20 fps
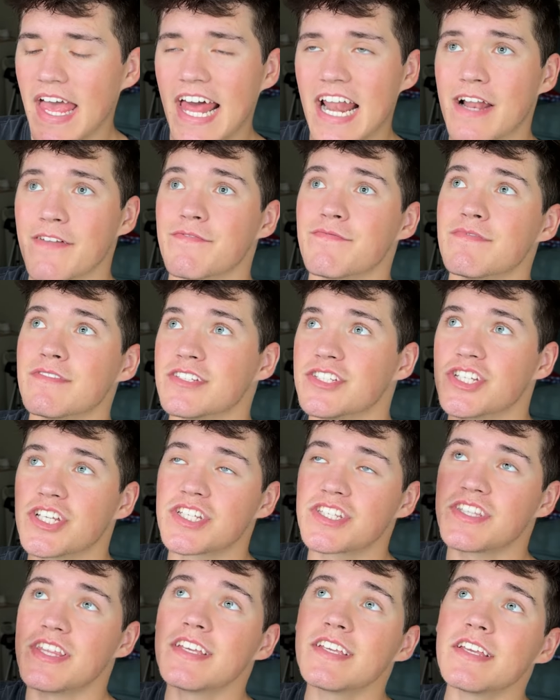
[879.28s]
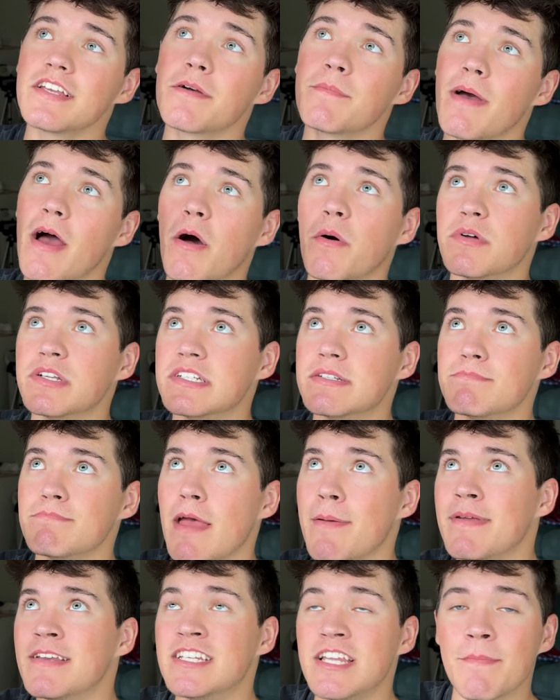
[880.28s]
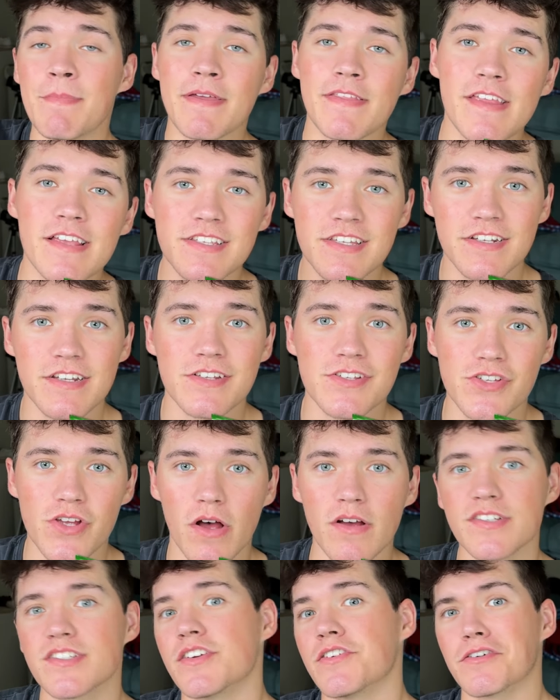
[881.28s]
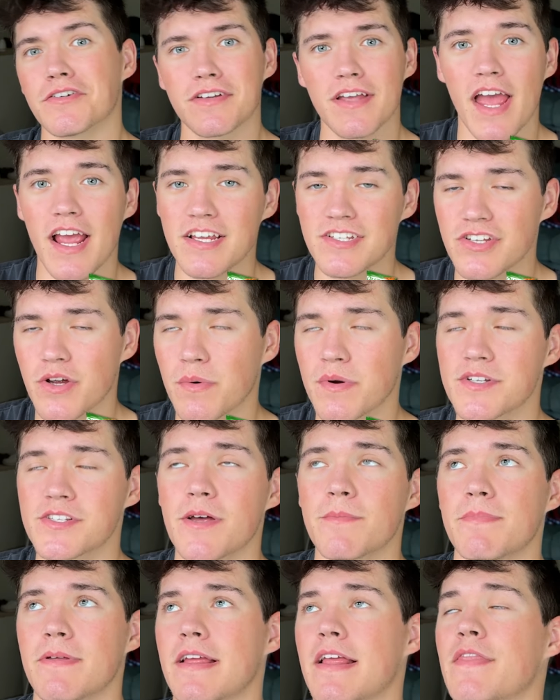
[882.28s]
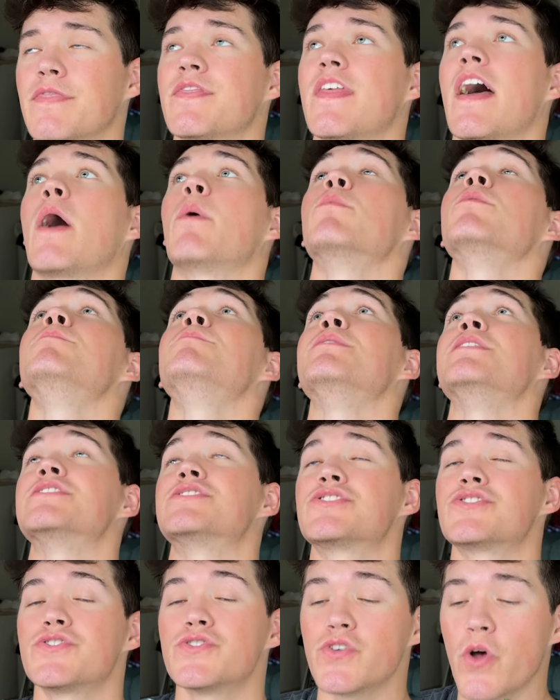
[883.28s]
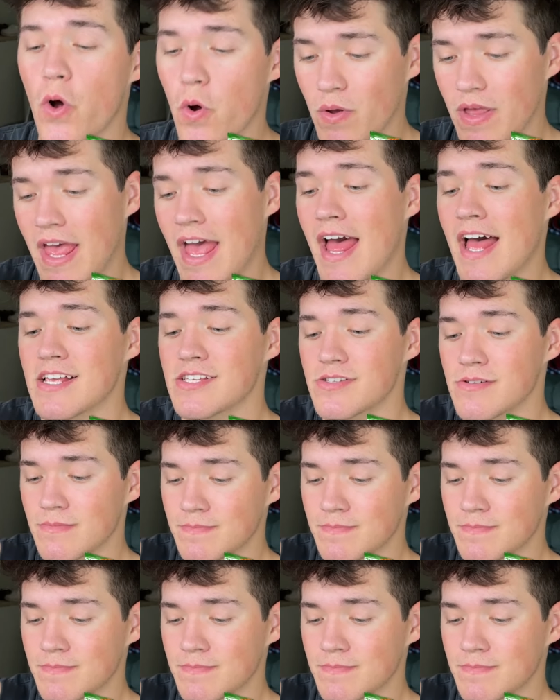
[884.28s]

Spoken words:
And just thinking about maybe dipping this into salsa or queso or something, that would be so gas.